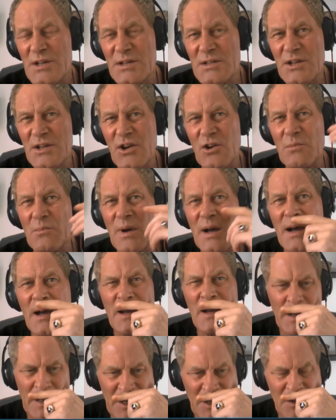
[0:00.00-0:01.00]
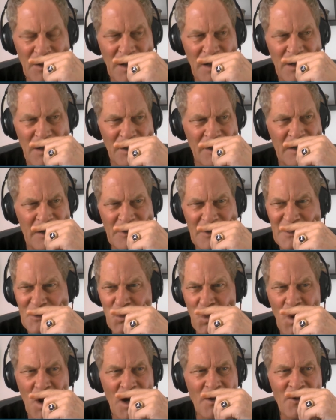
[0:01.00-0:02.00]
which is nearby, and I look at
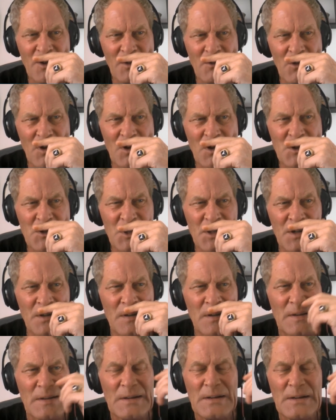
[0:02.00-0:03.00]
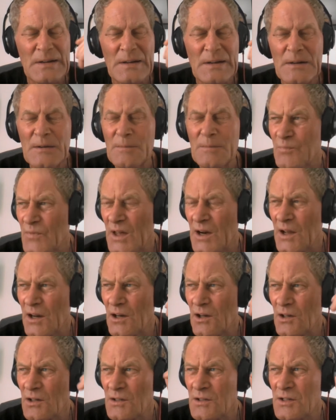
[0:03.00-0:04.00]
this water erosion, then
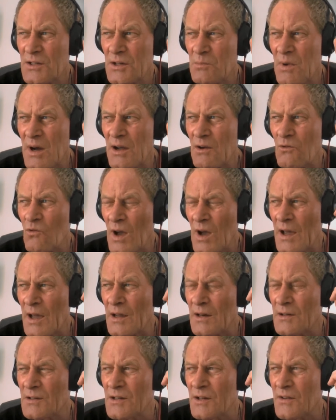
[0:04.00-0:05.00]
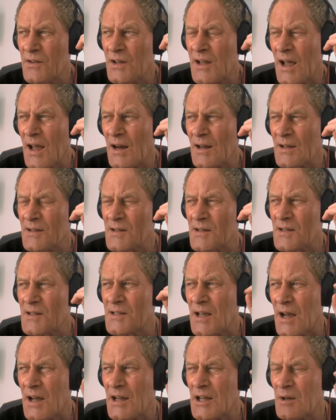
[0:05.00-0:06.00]
I look to my right to the
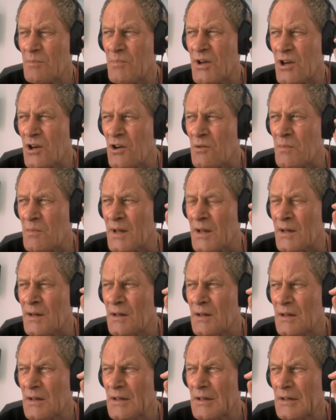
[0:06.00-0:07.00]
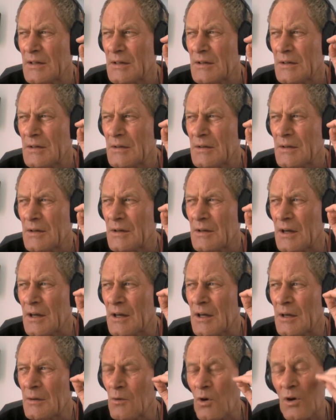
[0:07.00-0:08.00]
Kalasasaya pyramid,
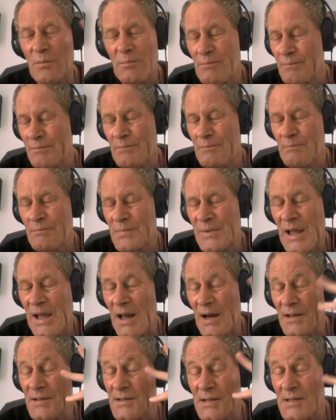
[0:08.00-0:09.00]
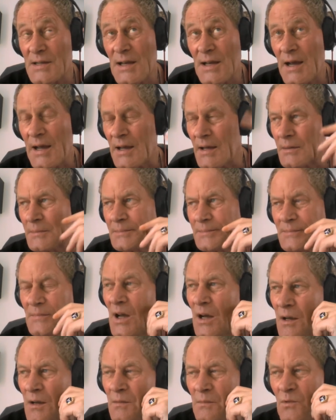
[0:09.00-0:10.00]
or Kalasasaya
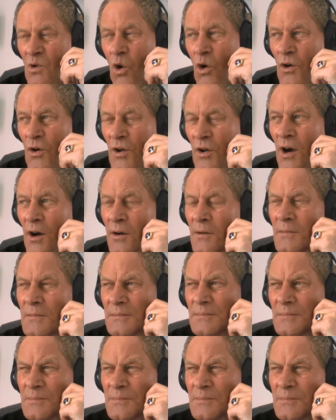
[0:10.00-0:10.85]
courtyard.